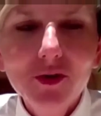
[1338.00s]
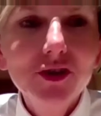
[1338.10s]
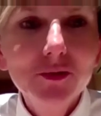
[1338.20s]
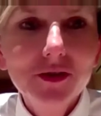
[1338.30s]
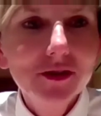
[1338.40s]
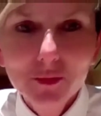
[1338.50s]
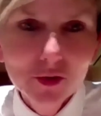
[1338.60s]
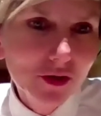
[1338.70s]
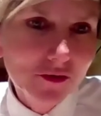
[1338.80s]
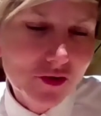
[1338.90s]
which is the
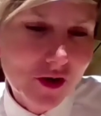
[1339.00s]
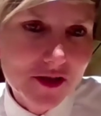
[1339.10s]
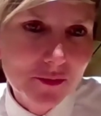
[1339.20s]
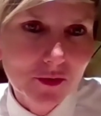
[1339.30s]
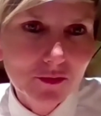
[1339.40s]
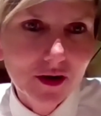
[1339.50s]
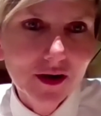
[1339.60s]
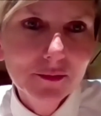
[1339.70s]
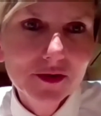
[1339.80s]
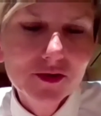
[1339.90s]
beauty of transport,
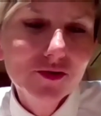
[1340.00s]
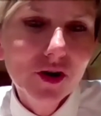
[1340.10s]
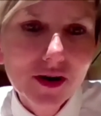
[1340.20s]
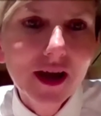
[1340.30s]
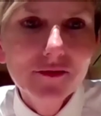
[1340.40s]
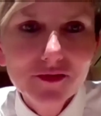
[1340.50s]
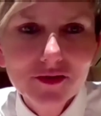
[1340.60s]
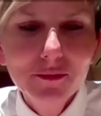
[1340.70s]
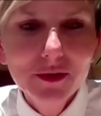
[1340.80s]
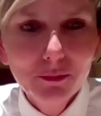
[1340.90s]
right? Because you don't have
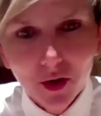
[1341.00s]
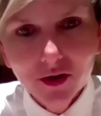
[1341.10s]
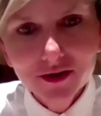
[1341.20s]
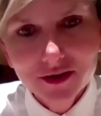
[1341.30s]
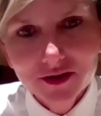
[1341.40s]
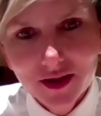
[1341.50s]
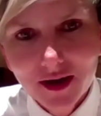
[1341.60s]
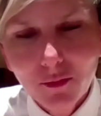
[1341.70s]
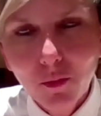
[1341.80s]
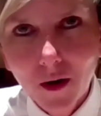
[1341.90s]
to be boxed into
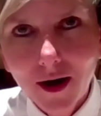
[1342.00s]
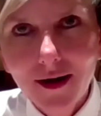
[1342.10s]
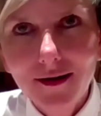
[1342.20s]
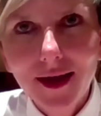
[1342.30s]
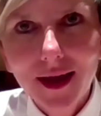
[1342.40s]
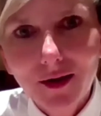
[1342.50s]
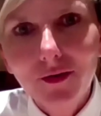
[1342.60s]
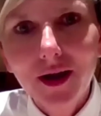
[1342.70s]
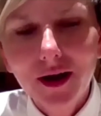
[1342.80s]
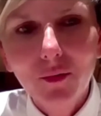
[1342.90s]
that one
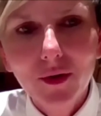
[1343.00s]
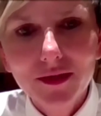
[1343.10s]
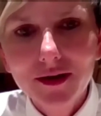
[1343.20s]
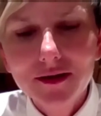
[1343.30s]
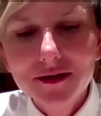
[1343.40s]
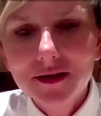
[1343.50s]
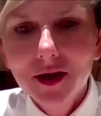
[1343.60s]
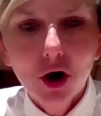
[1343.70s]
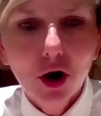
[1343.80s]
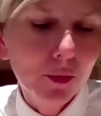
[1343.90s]
area, whether
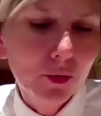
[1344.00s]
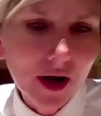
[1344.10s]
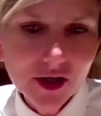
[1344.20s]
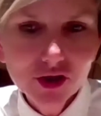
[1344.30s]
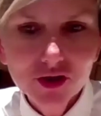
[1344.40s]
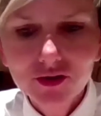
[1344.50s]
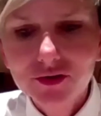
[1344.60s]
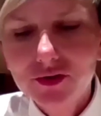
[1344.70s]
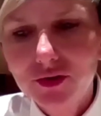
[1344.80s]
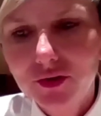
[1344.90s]
it's
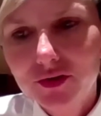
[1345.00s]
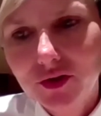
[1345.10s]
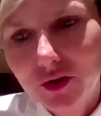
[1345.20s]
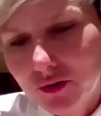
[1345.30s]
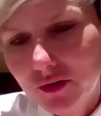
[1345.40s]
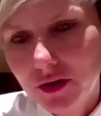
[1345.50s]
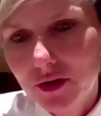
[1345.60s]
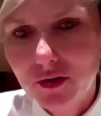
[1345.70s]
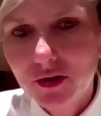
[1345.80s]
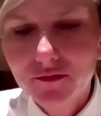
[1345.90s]
operations or
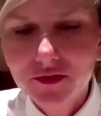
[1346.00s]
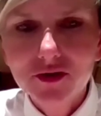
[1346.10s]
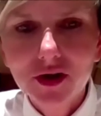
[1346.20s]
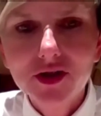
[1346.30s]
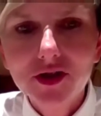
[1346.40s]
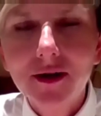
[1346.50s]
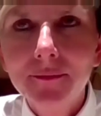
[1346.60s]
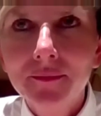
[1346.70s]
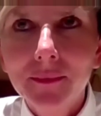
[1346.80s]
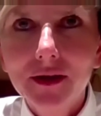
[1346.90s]
security or
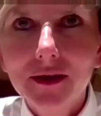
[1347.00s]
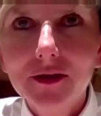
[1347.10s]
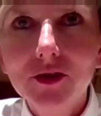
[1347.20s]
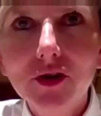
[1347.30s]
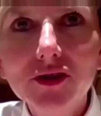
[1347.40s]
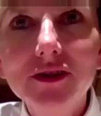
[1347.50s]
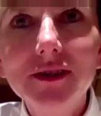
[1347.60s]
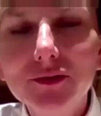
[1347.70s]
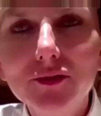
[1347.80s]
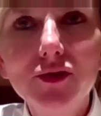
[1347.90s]
infrastructure. Those
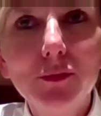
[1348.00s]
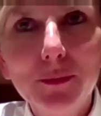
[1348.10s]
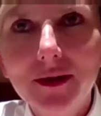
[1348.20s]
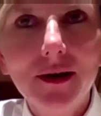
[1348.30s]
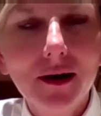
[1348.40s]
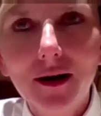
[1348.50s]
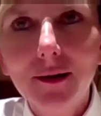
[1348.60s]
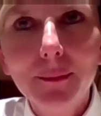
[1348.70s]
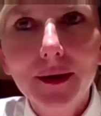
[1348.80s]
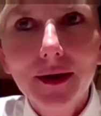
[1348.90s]
skills you pick
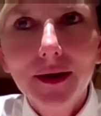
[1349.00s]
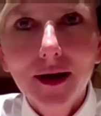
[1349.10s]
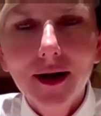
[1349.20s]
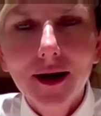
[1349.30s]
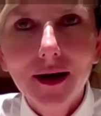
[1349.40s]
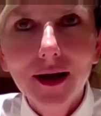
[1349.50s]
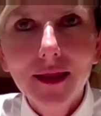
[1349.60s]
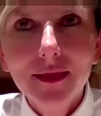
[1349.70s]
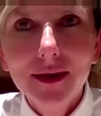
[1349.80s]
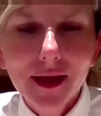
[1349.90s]
up,
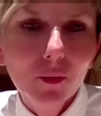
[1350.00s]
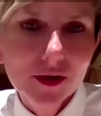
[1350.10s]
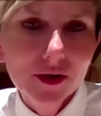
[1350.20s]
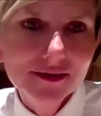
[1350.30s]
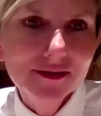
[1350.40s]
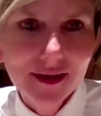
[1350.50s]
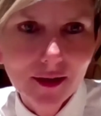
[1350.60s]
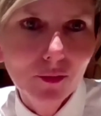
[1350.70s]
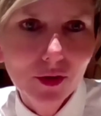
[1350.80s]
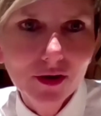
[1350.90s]
and the network is the
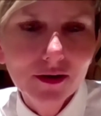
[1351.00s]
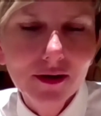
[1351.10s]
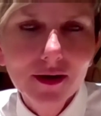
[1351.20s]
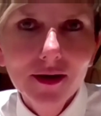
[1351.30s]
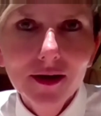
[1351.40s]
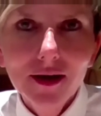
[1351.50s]
network.